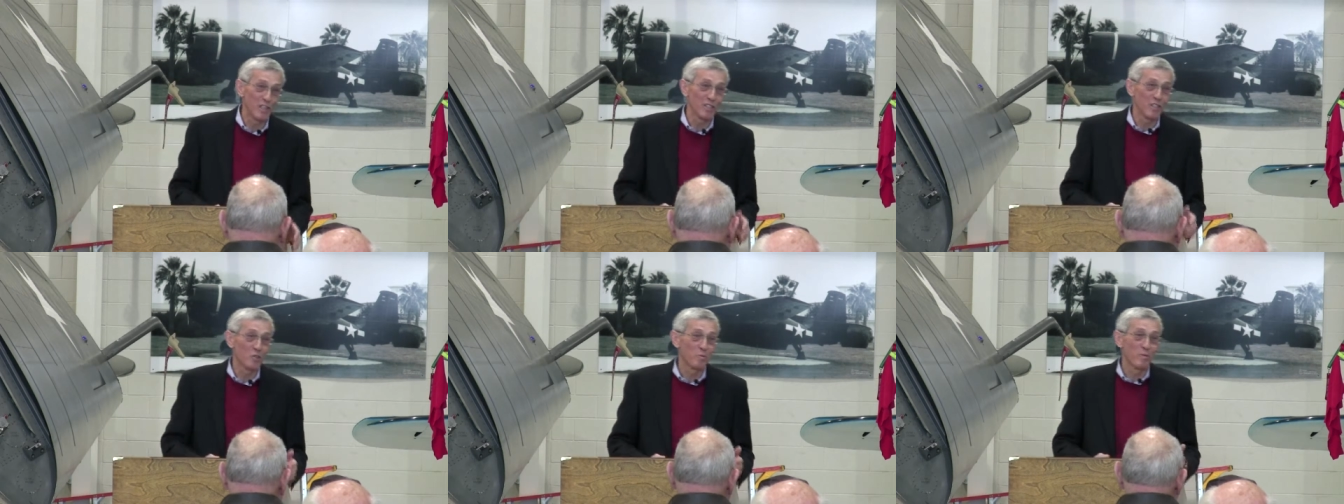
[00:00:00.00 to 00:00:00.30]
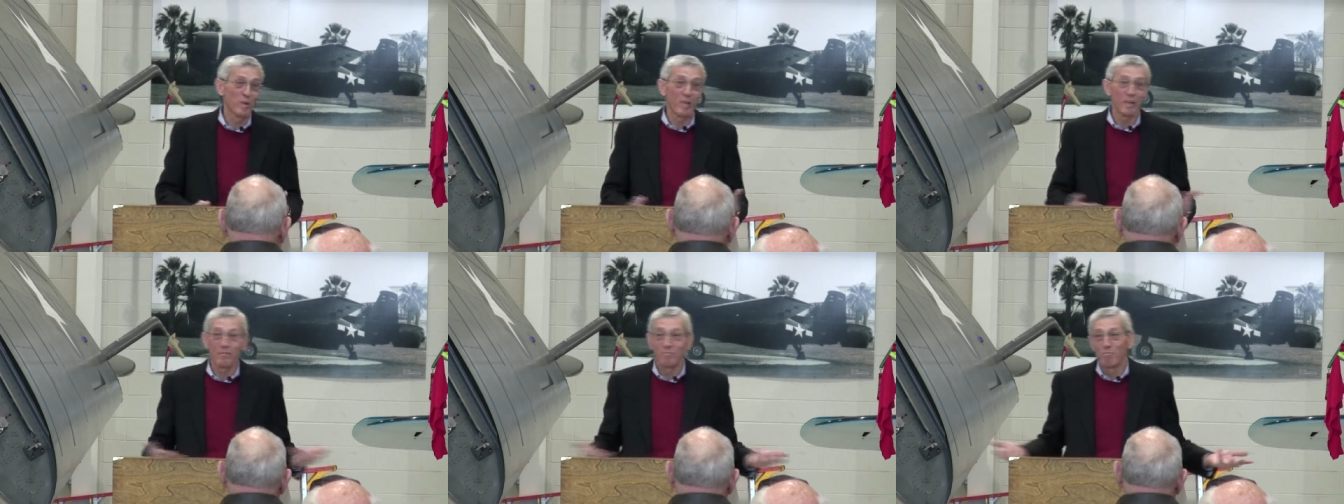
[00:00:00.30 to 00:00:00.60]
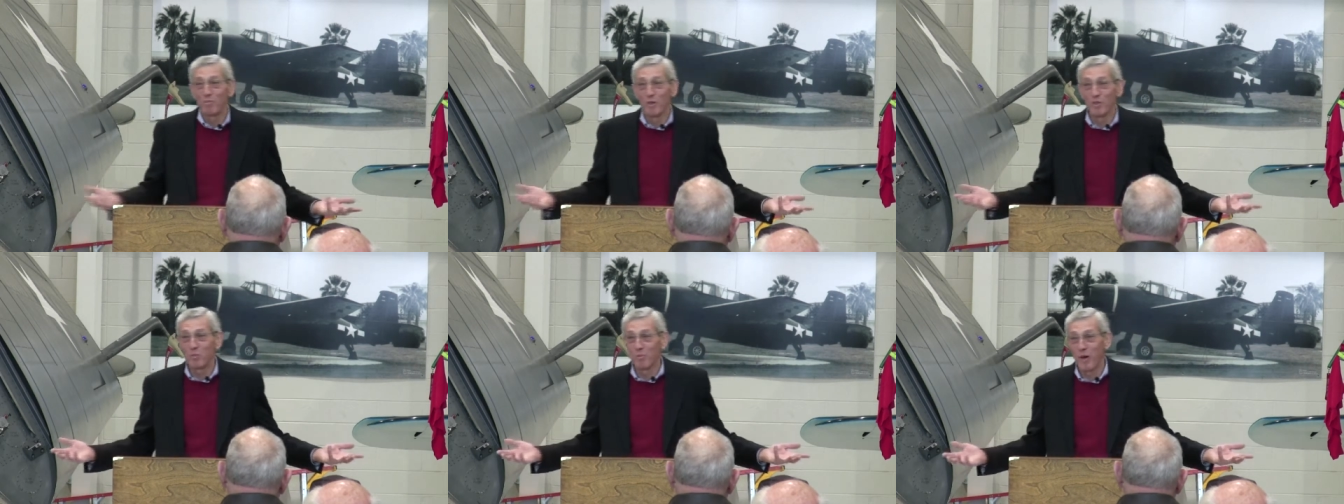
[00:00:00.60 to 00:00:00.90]
and I
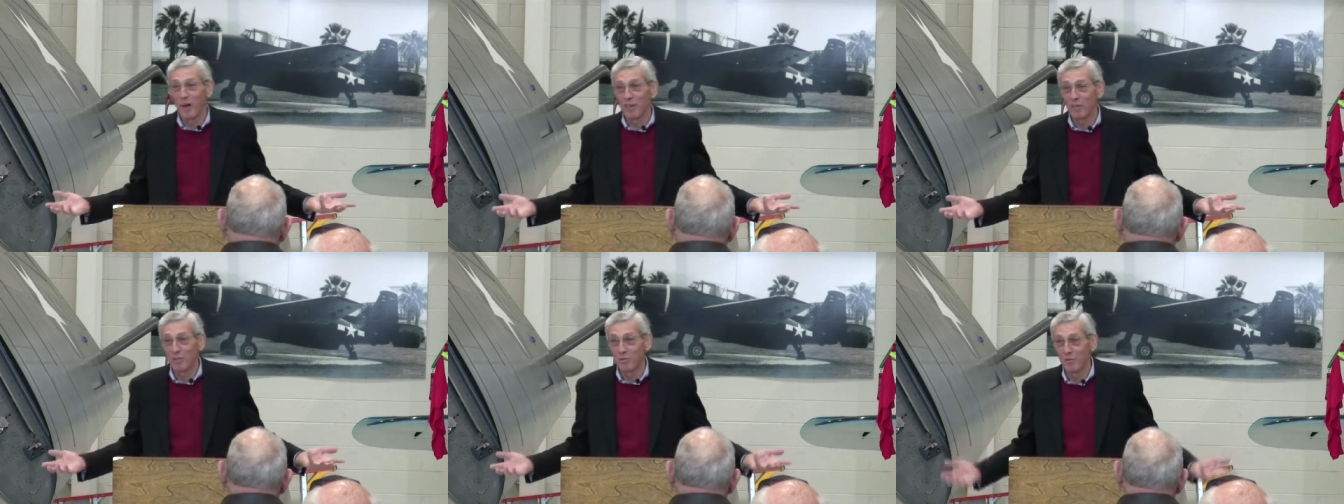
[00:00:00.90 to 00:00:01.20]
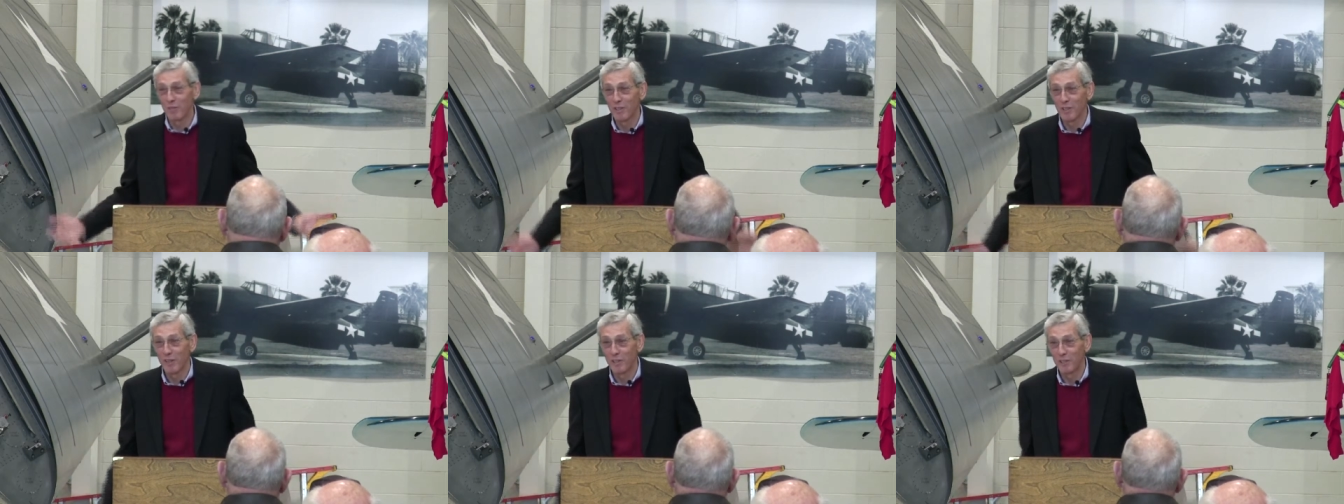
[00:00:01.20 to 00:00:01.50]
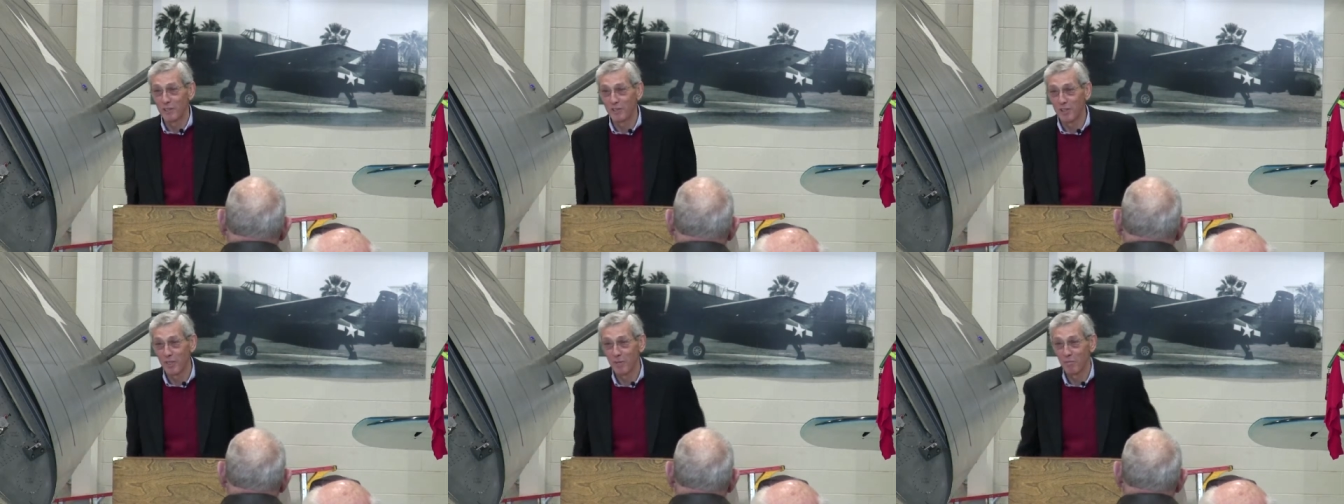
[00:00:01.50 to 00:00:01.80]
suspect most pilots would have
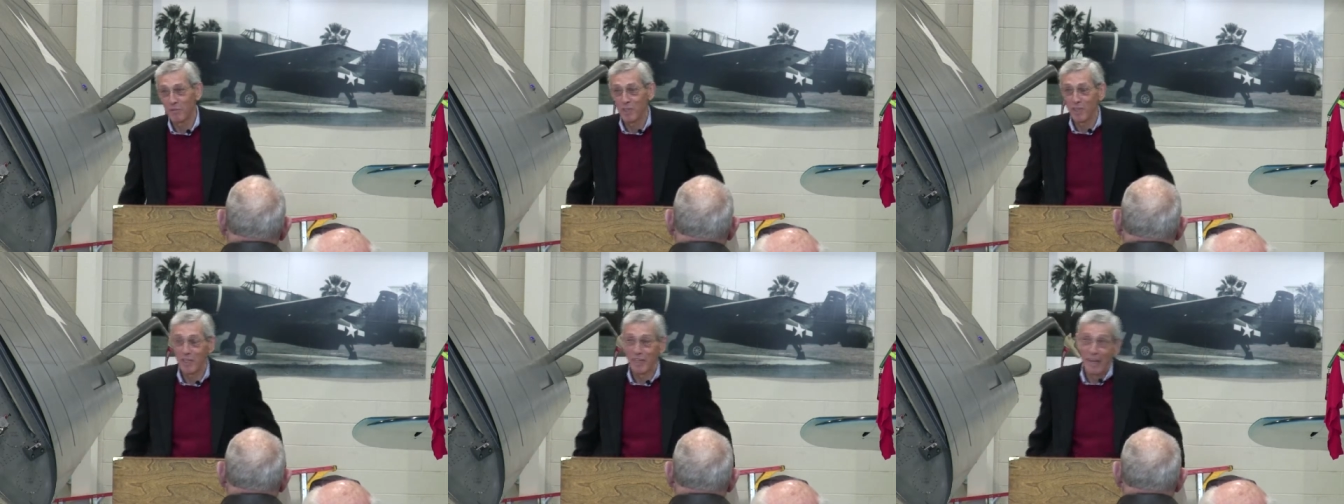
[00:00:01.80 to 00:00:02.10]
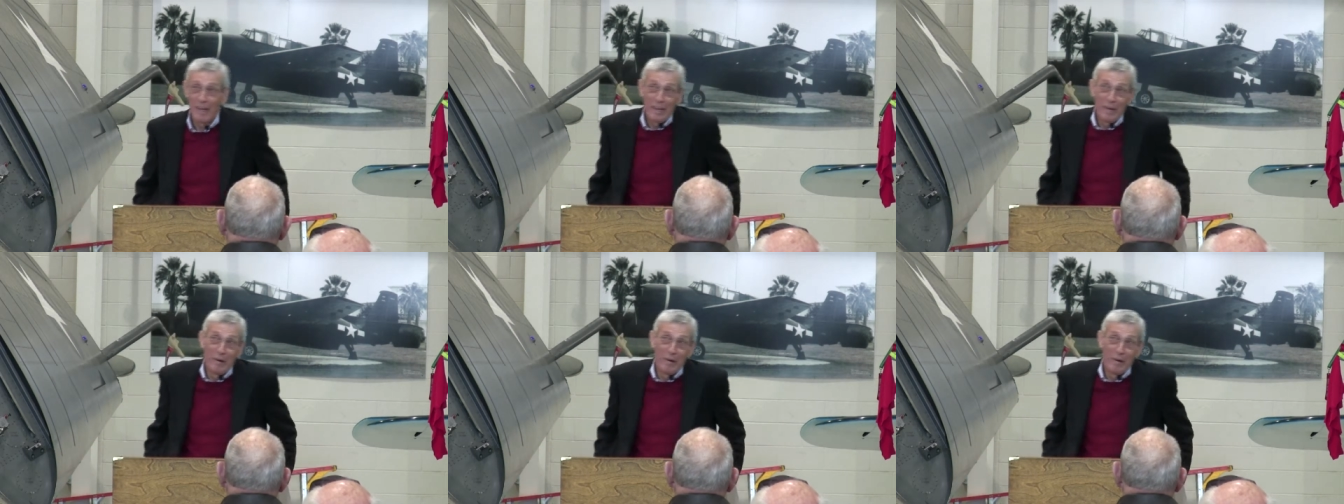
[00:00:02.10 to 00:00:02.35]
done the same thing.